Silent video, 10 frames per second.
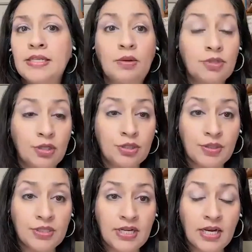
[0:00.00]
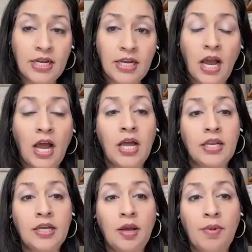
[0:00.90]
there was also a study
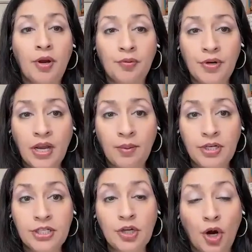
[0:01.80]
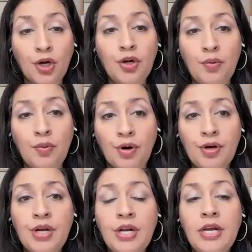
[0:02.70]
on American Reading Company's ARC
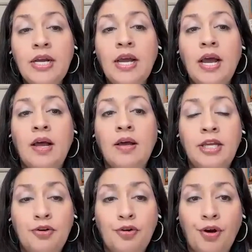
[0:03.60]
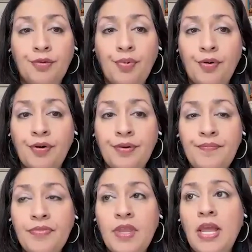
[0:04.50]
core kindergarten
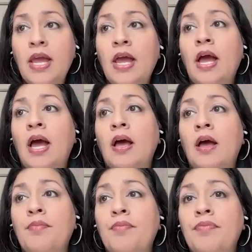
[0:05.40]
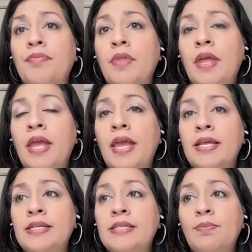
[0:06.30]
program.
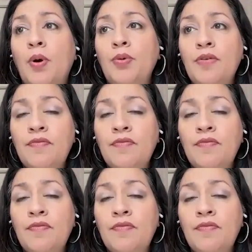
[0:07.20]
And both